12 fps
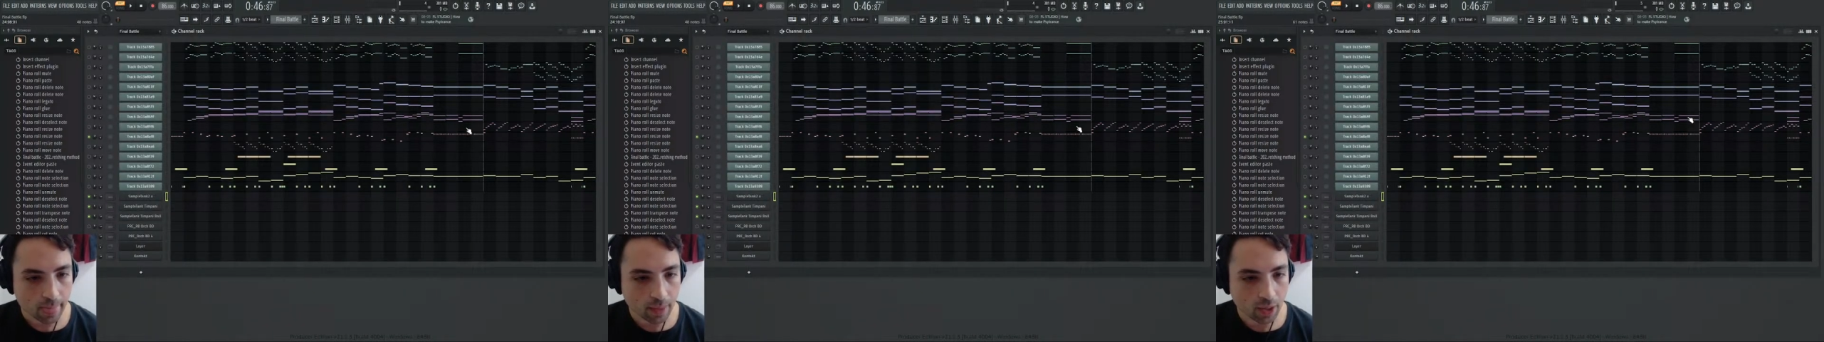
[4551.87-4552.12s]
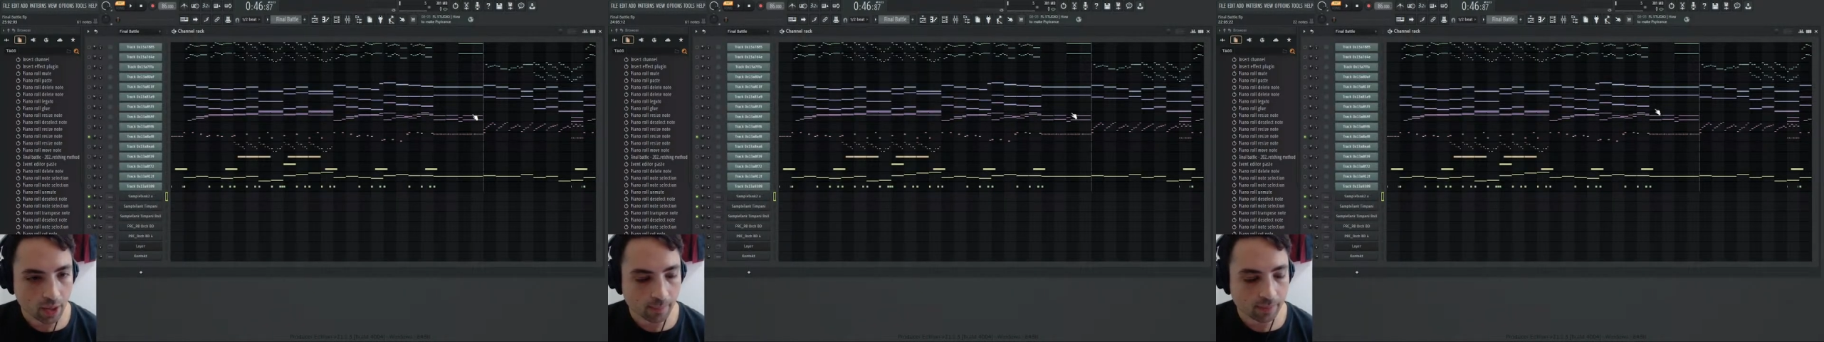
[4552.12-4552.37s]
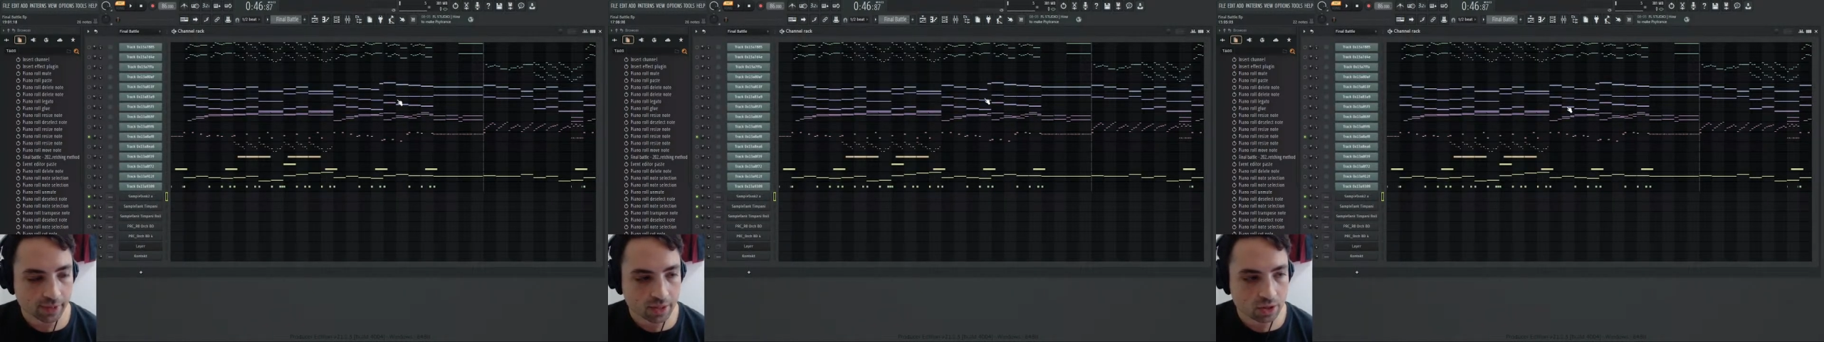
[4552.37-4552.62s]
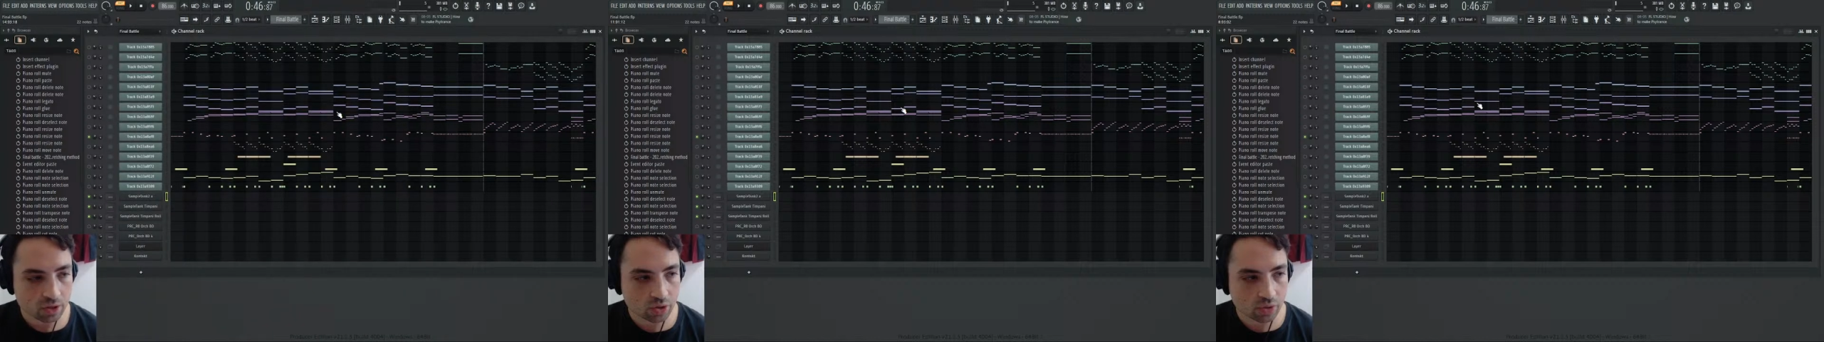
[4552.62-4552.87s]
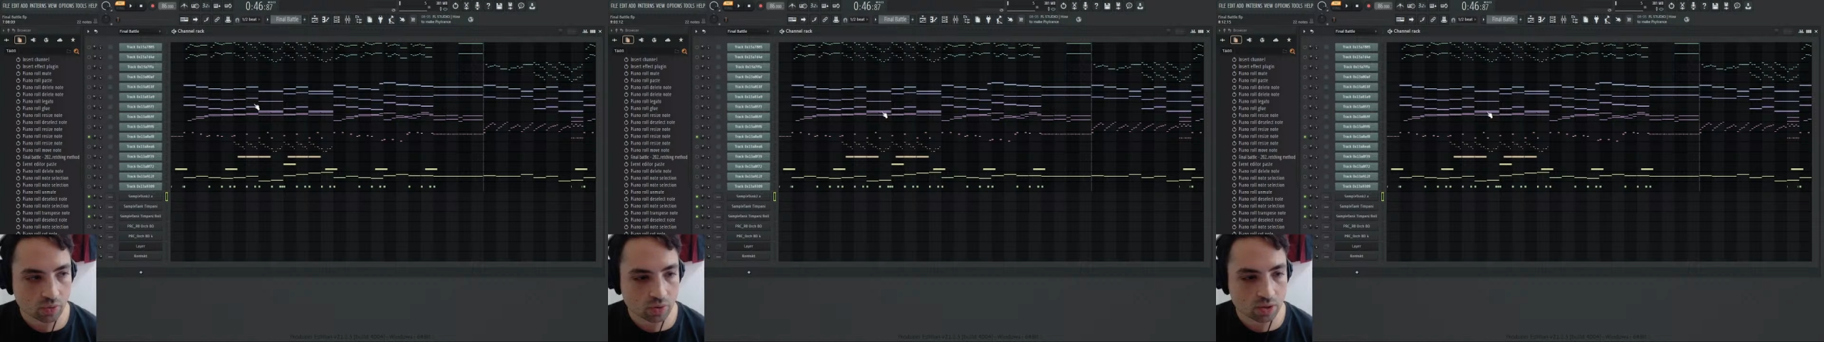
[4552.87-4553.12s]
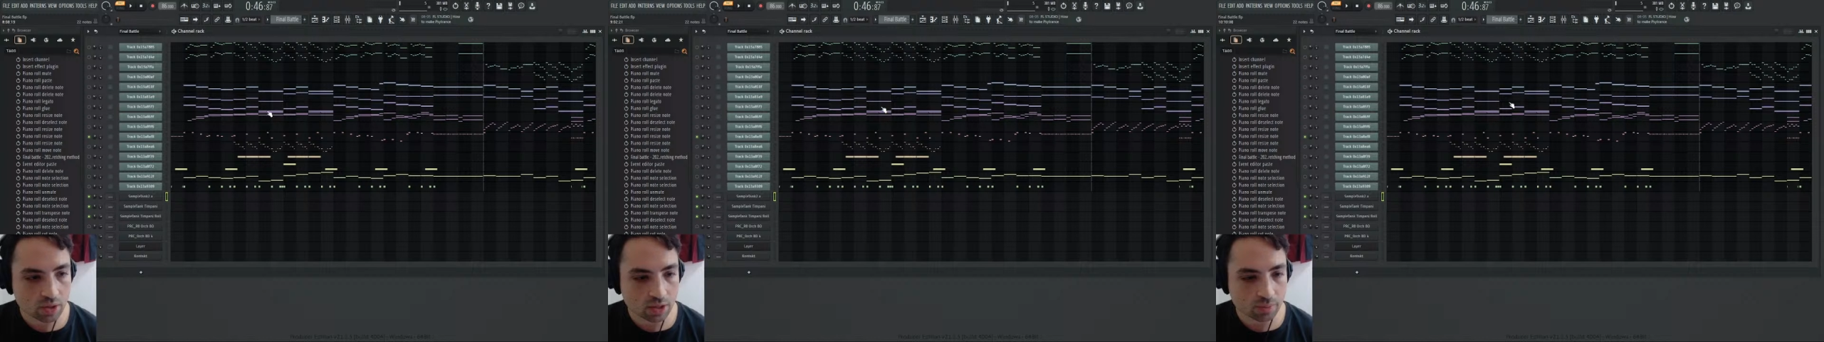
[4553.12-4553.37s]
Let's
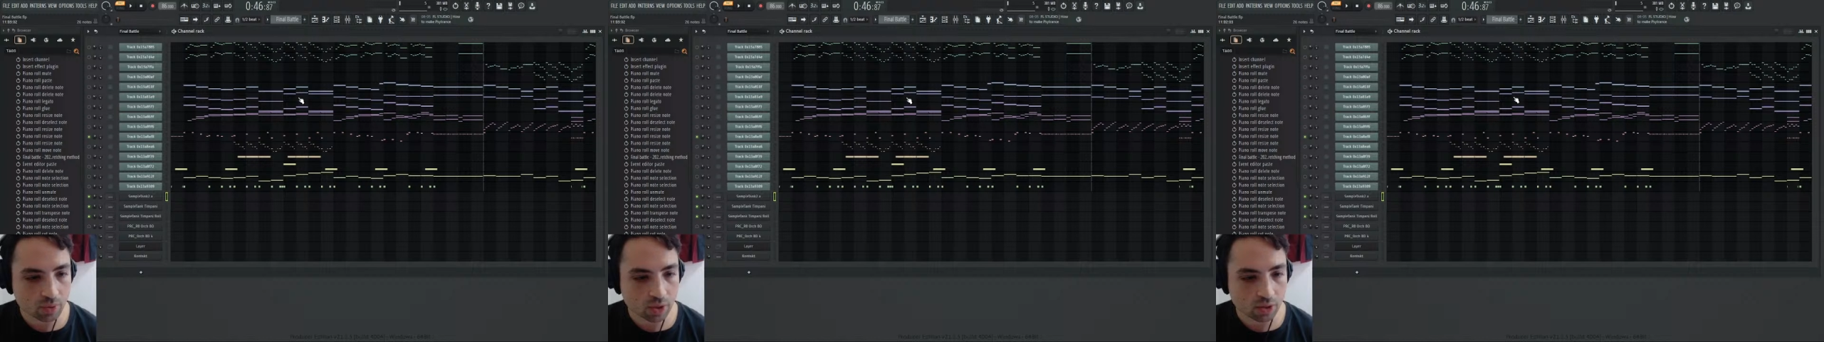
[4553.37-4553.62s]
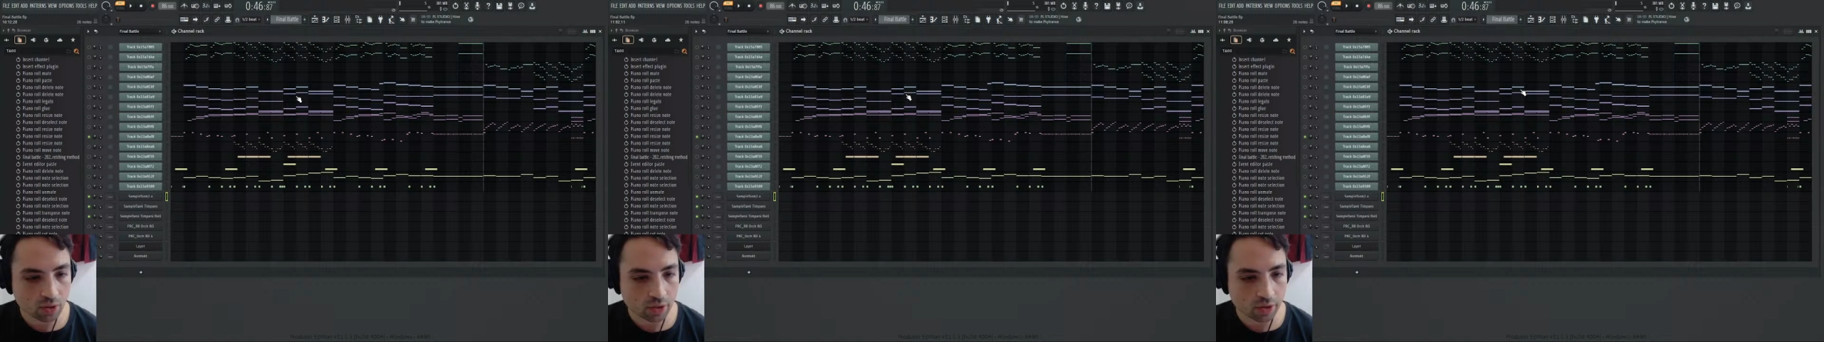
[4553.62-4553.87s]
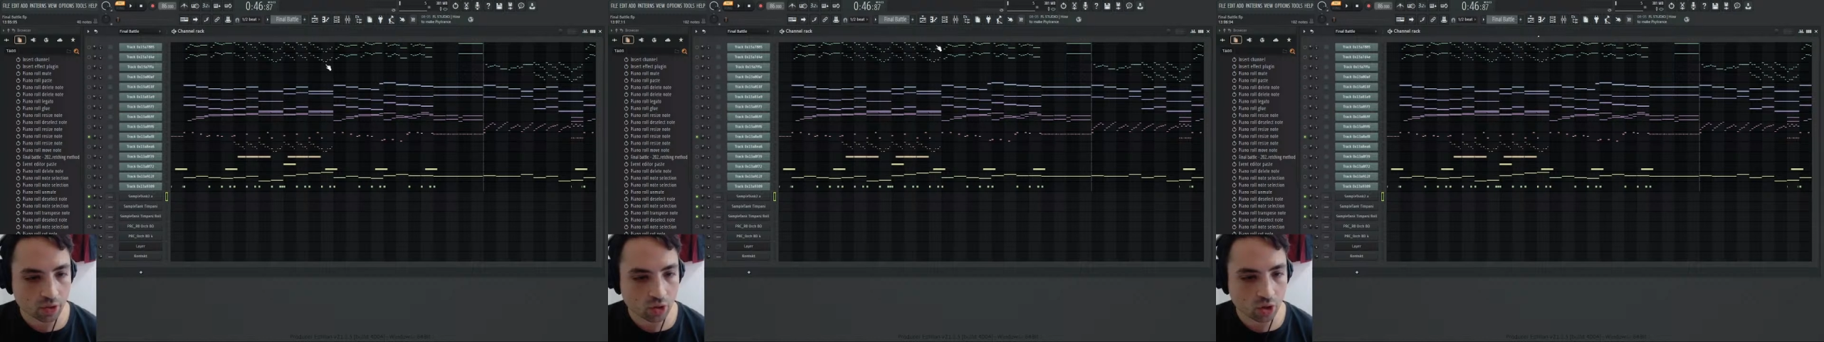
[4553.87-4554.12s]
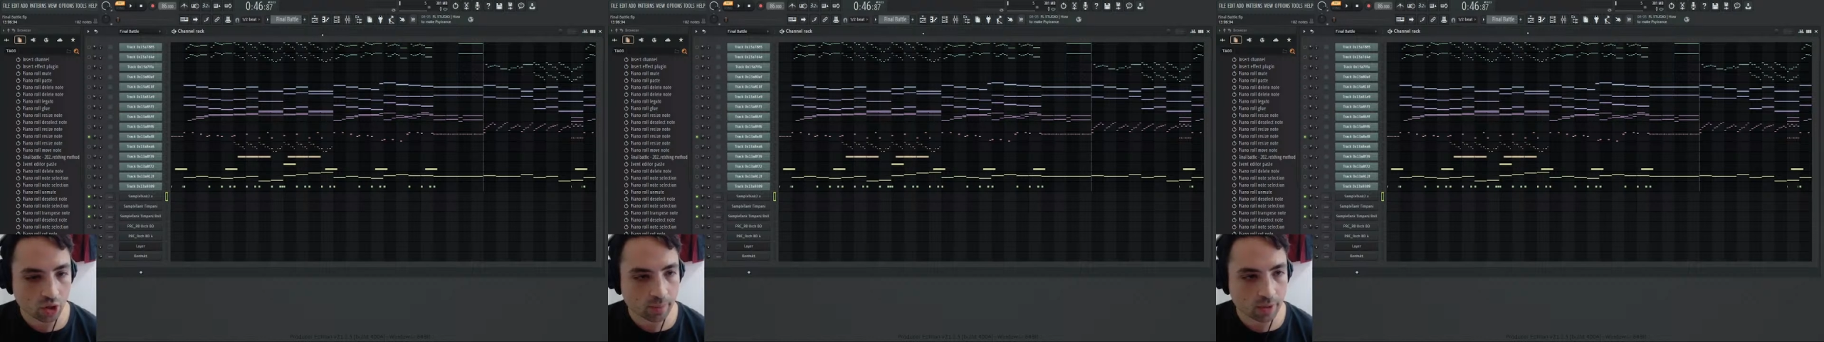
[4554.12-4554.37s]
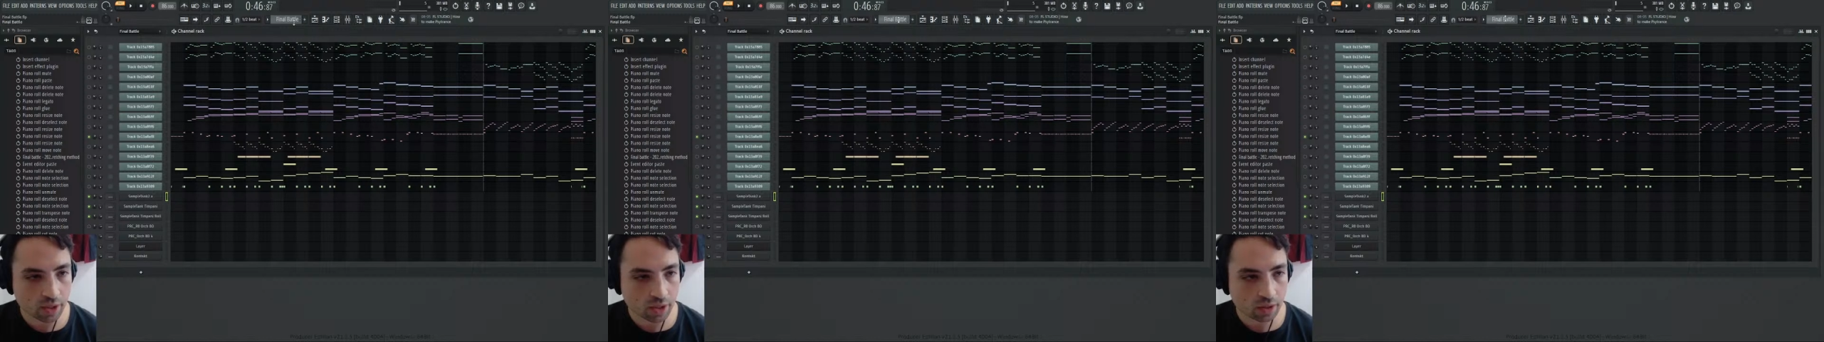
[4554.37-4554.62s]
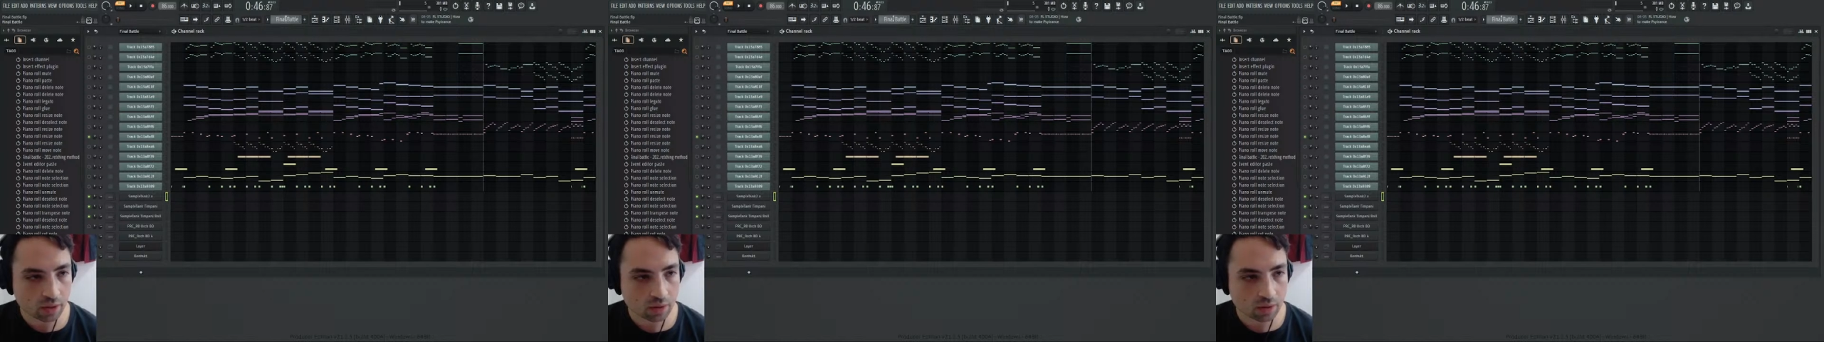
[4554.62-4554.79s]
put it on the harmony.